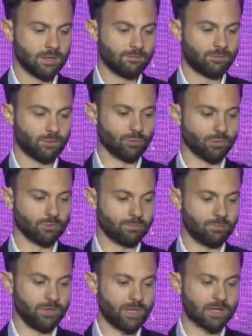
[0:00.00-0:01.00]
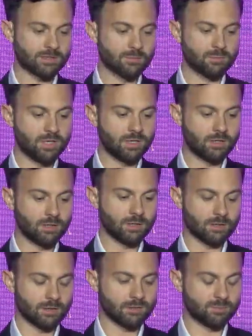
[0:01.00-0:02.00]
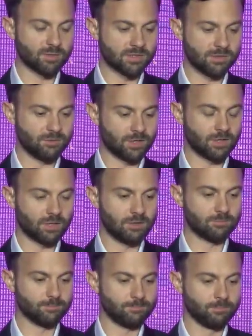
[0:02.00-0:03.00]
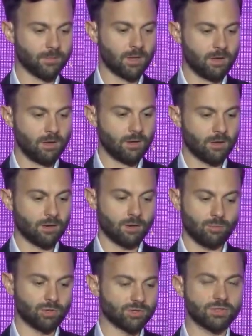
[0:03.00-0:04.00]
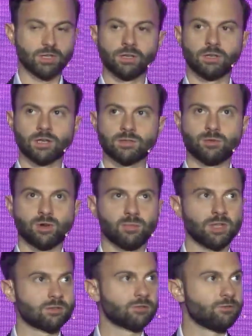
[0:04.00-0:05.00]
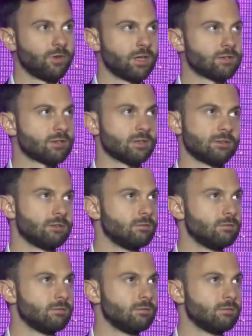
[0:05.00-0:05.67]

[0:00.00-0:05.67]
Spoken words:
For the S&B specifically, we're still in an experimental phase, and